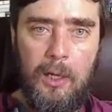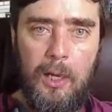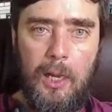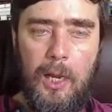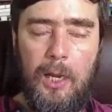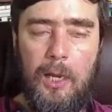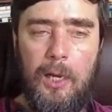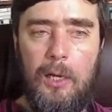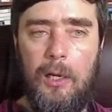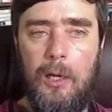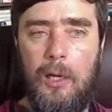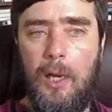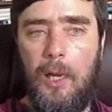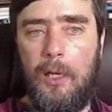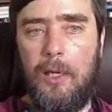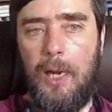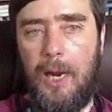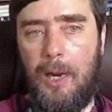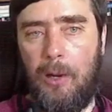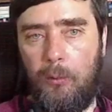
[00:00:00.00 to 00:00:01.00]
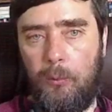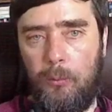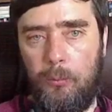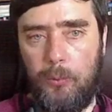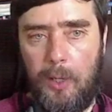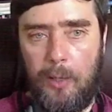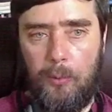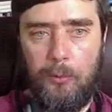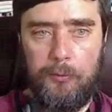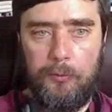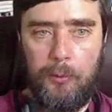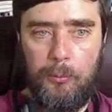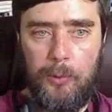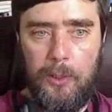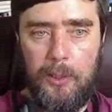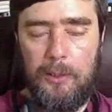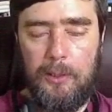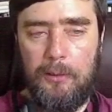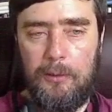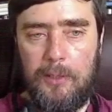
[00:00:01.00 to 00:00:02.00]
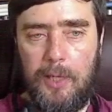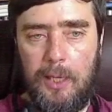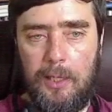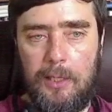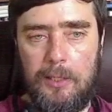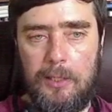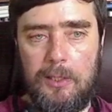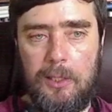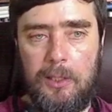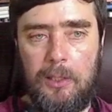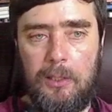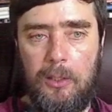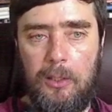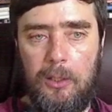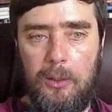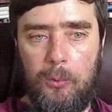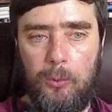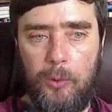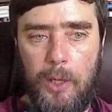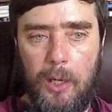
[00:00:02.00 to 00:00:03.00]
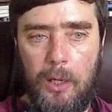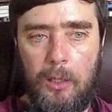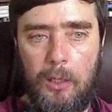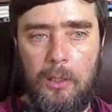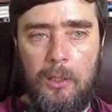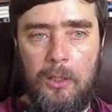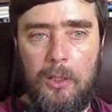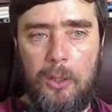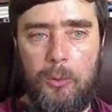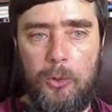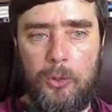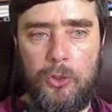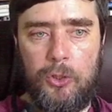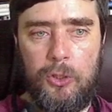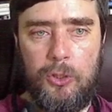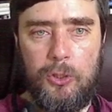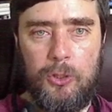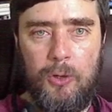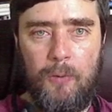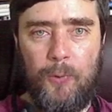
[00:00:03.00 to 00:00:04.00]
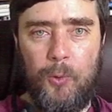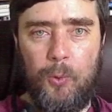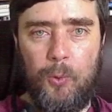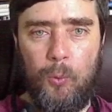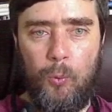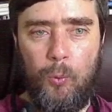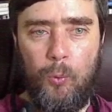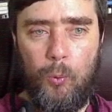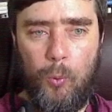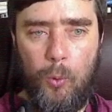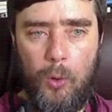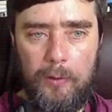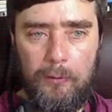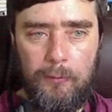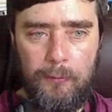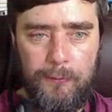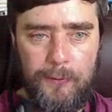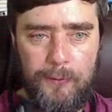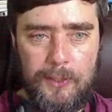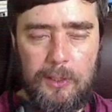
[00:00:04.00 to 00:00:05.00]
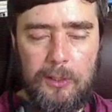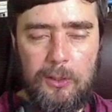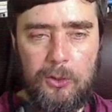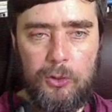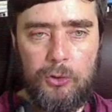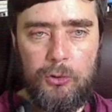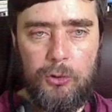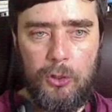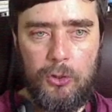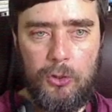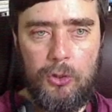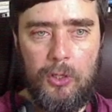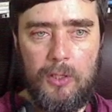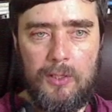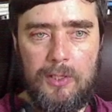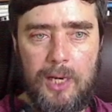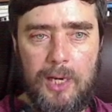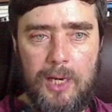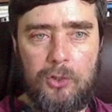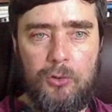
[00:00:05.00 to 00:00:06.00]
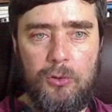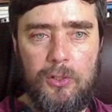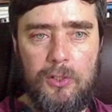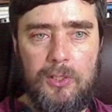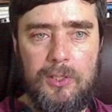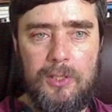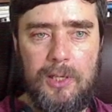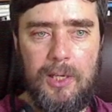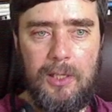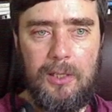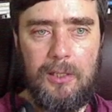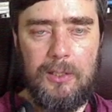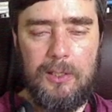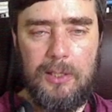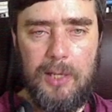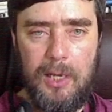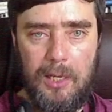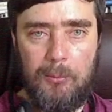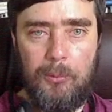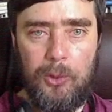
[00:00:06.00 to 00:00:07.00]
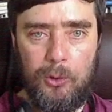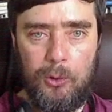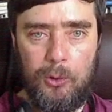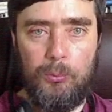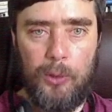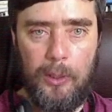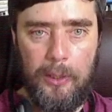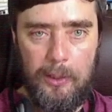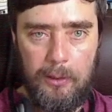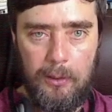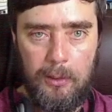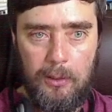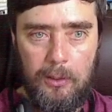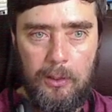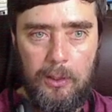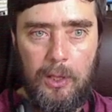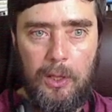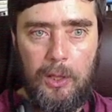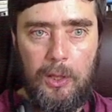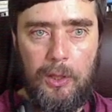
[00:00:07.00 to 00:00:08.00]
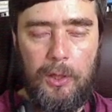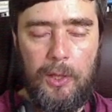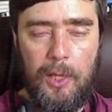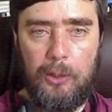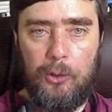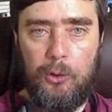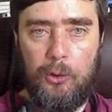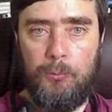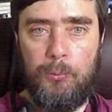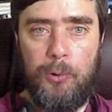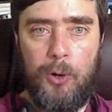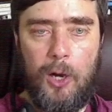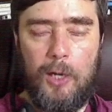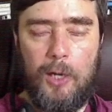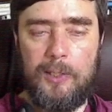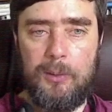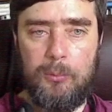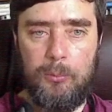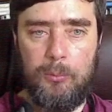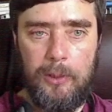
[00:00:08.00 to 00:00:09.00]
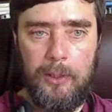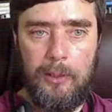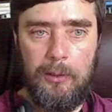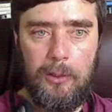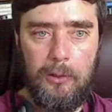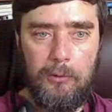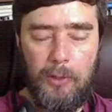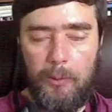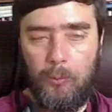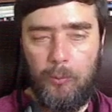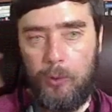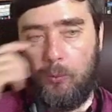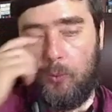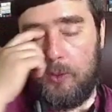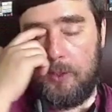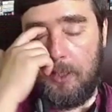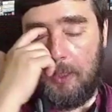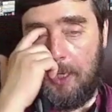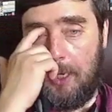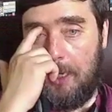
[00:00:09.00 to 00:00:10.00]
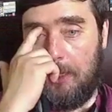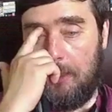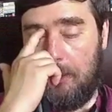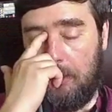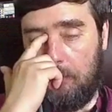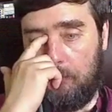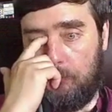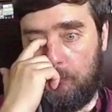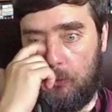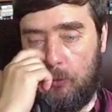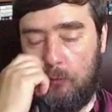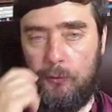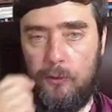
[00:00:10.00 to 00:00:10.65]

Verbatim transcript: and, and now, however many decades later, here we are. The question is, what physical structure has actually stayed the same in your brain that could possibly, right? What, what's a candidate for, for